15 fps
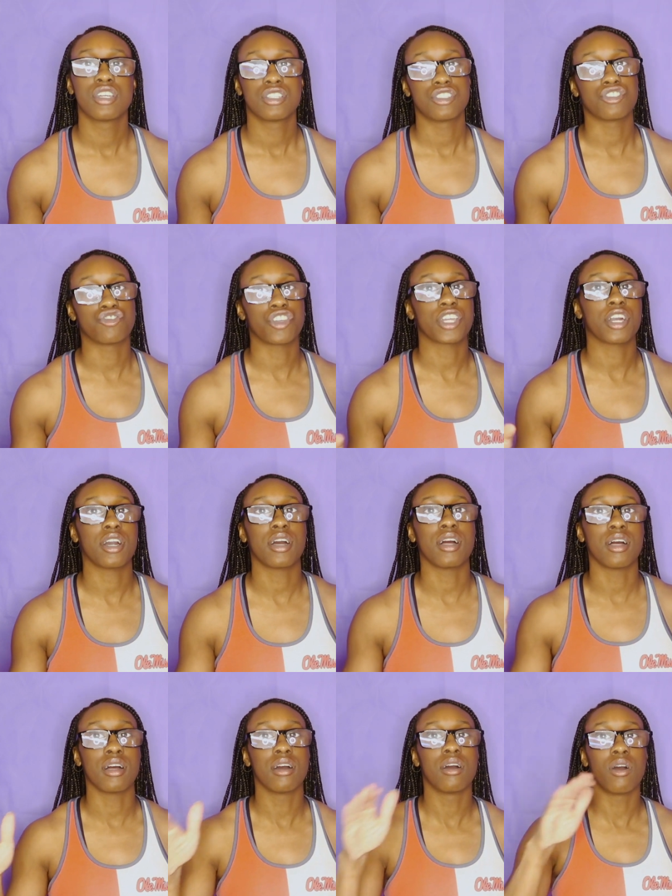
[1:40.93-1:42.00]
Just drink
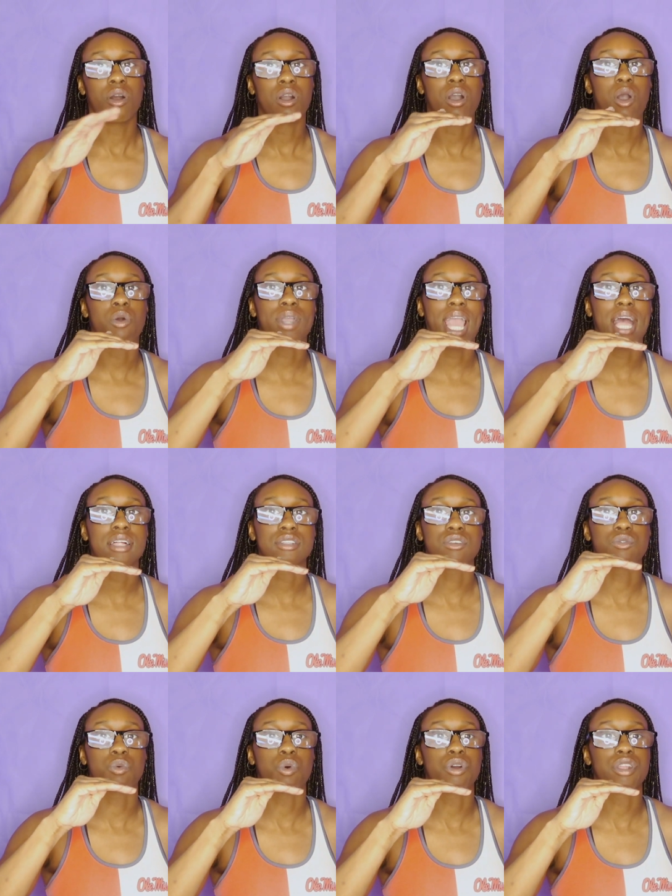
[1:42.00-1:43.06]
a whole gallon
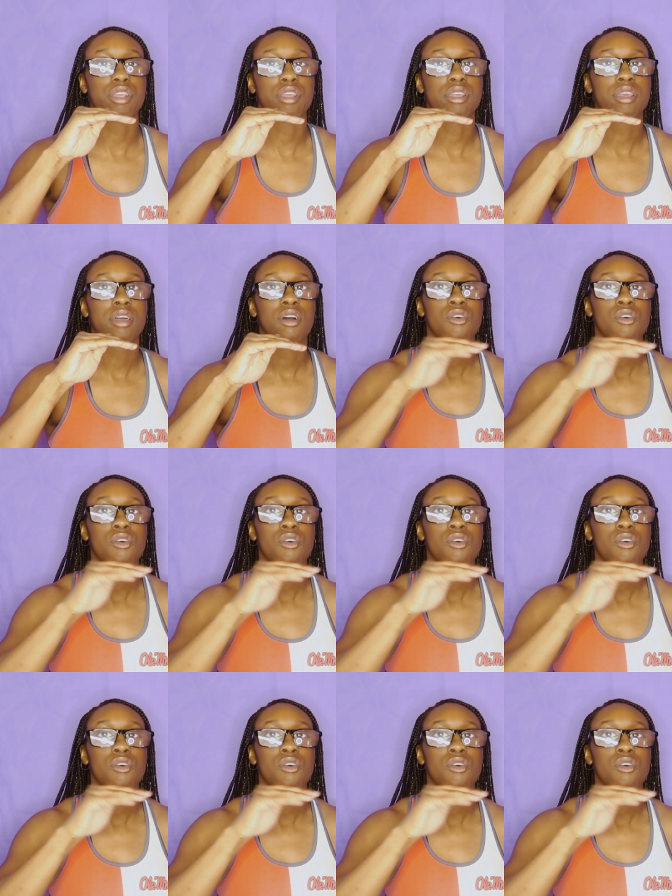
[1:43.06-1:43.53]
of water